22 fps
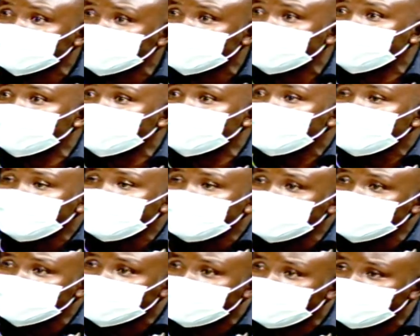servi
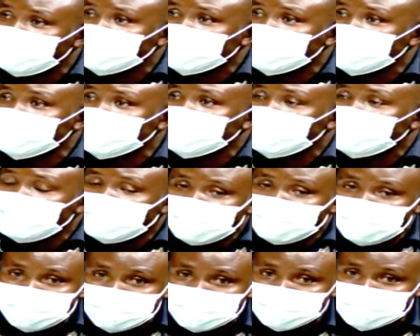the services
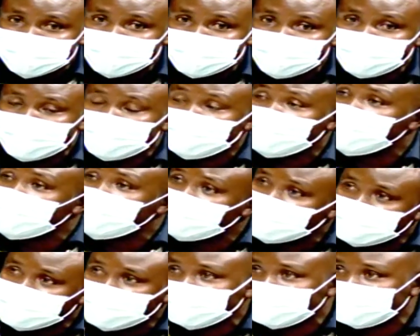in the same
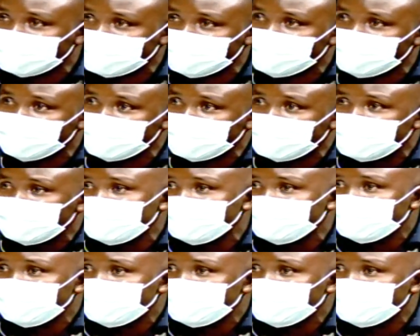environment the same way